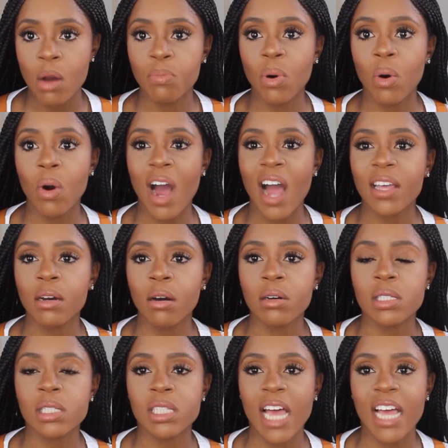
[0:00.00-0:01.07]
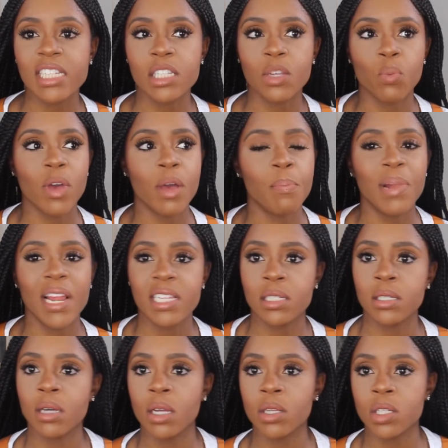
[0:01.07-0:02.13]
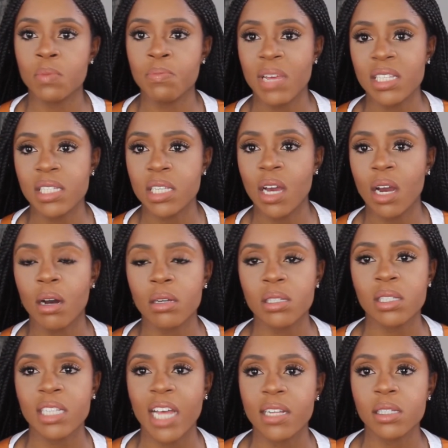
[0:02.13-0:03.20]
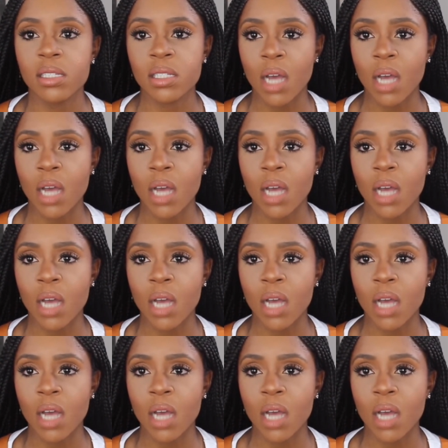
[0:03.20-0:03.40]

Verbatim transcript: but I can't stand it where places are just messy I can't stand